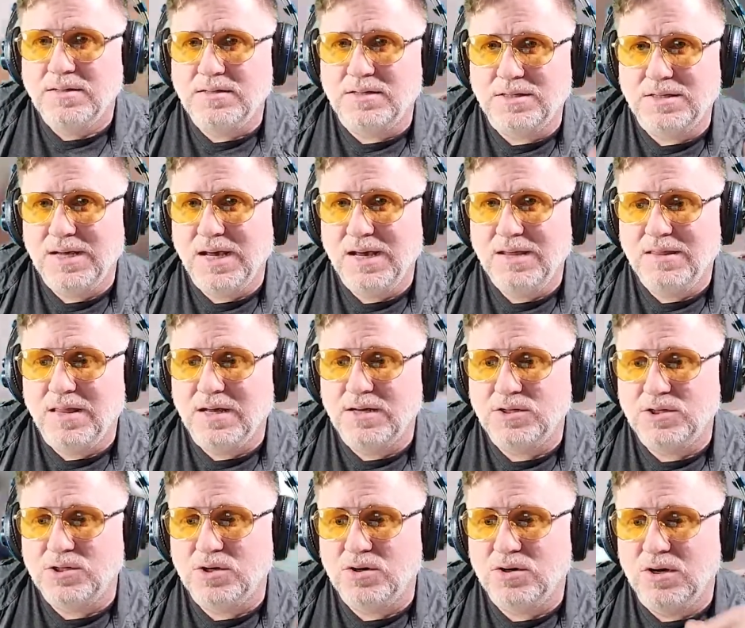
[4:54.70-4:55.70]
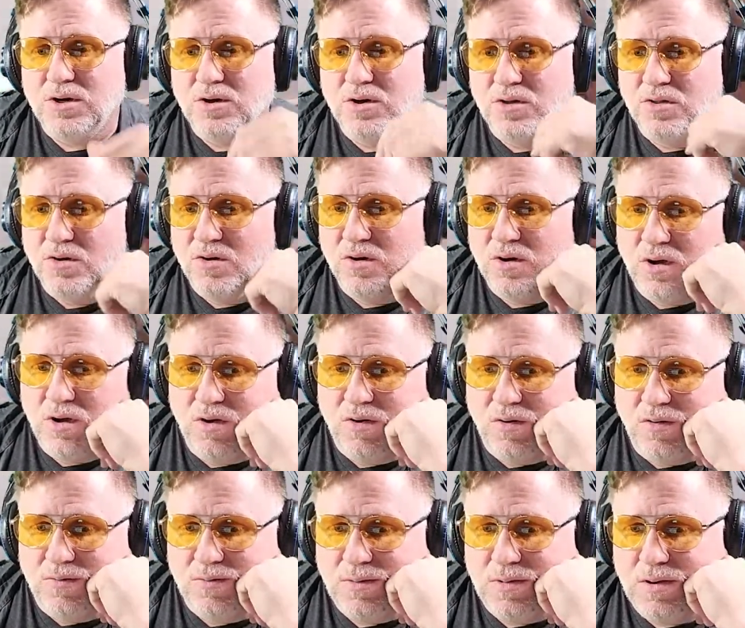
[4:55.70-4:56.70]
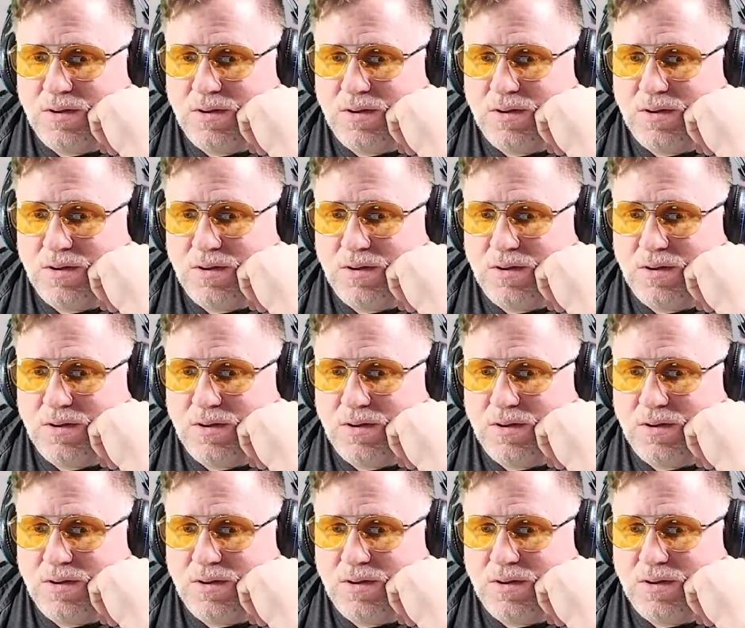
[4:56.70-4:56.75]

to take that journey on their own.